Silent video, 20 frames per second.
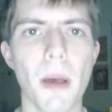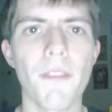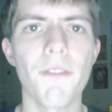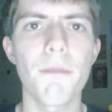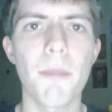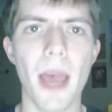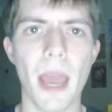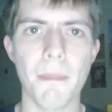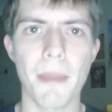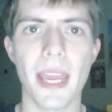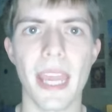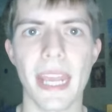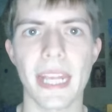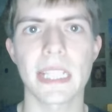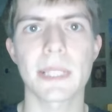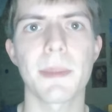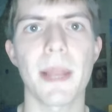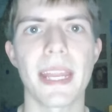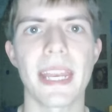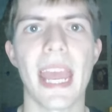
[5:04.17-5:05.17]
month, but I might
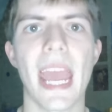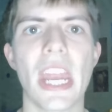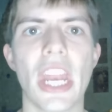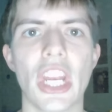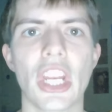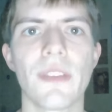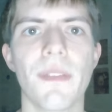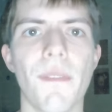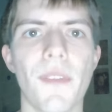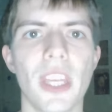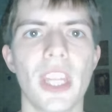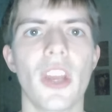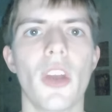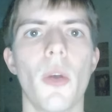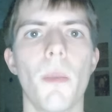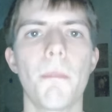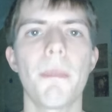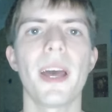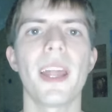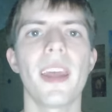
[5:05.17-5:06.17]
explain that in another
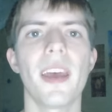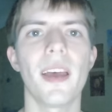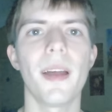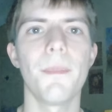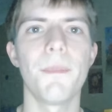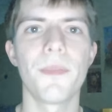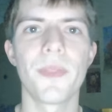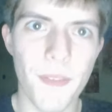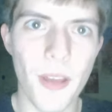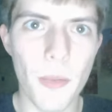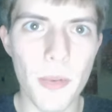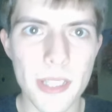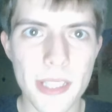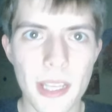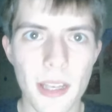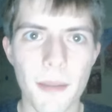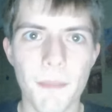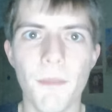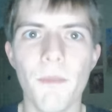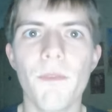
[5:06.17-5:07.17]
video. But there was
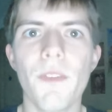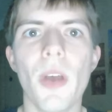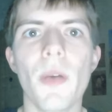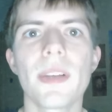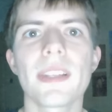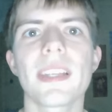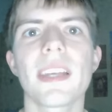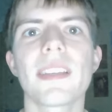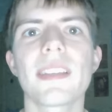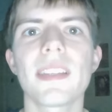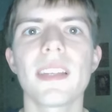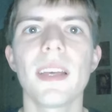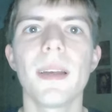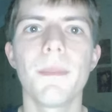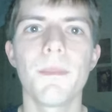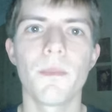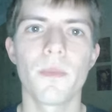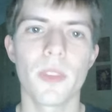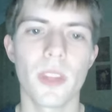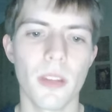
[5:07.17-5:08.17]
one of
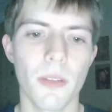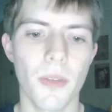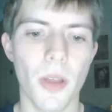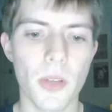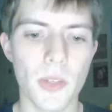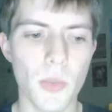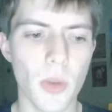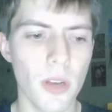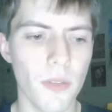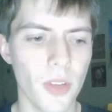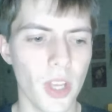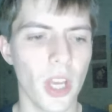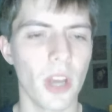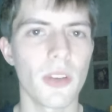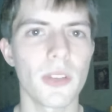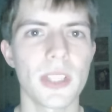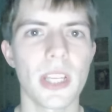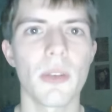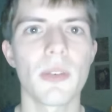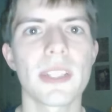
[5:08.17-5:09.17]
the
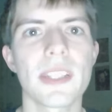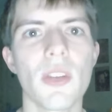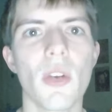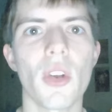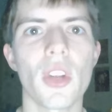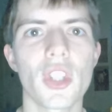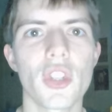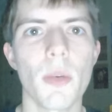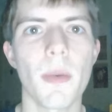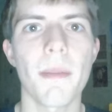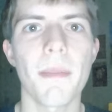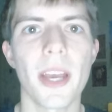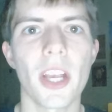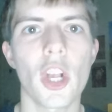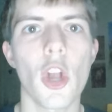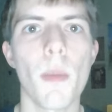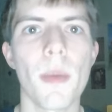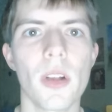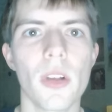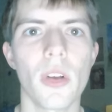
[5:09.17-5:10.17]
hosts I was talking to about my
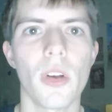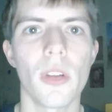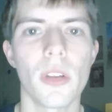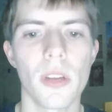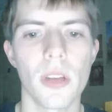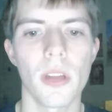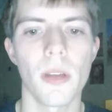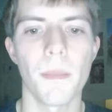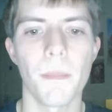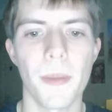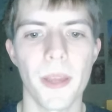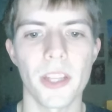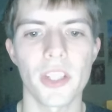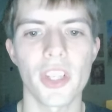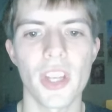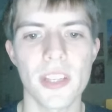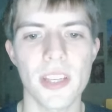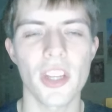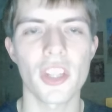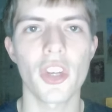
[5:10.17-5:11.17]
Comic-Con
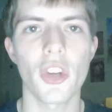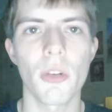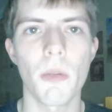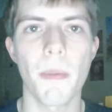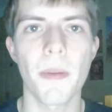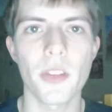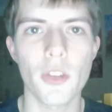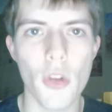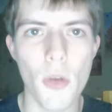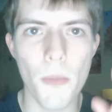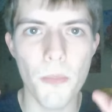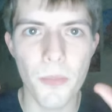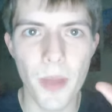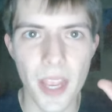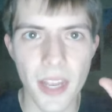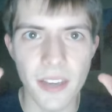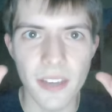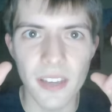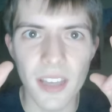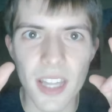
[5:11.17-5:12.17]
pictures, and I showed him a picture of
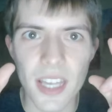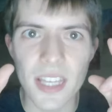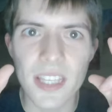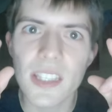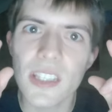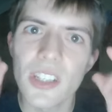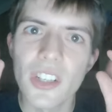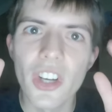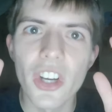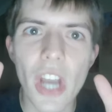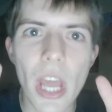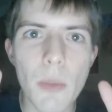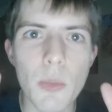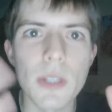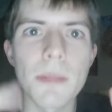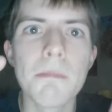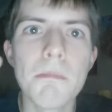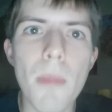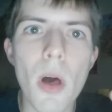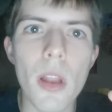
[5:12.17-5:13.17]
Peyton List. Her name
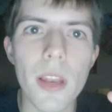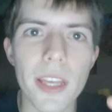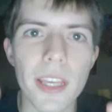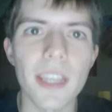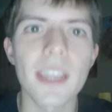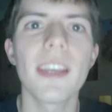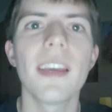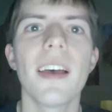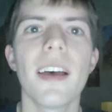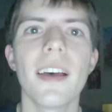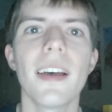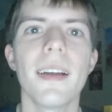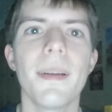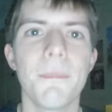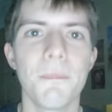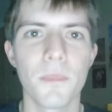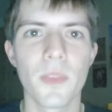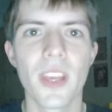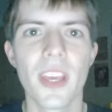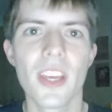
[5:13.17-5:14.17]
was Molly.
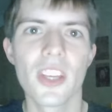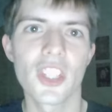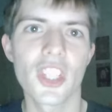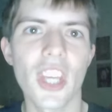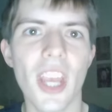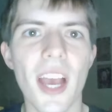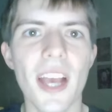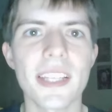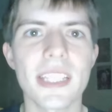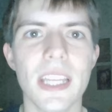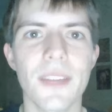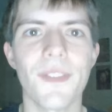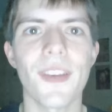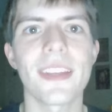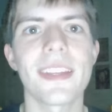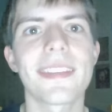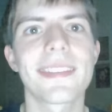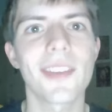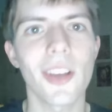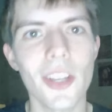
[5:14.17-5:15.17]
She asked if I
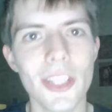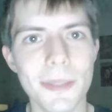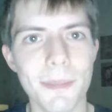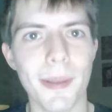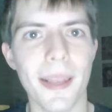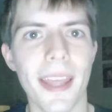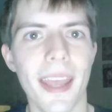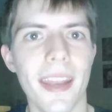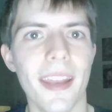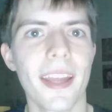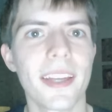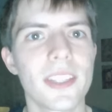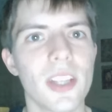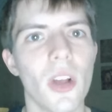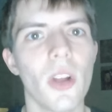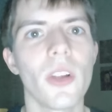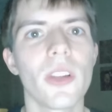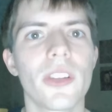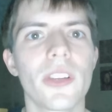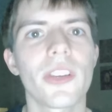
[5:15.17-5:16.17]
did cosplay, and I
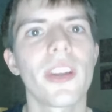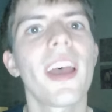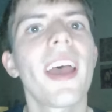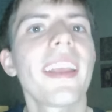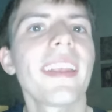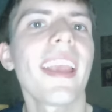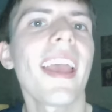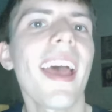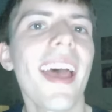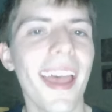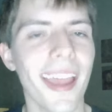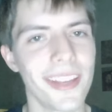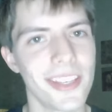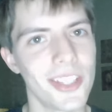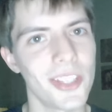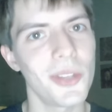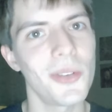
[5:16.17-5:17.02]
told her, yeah, I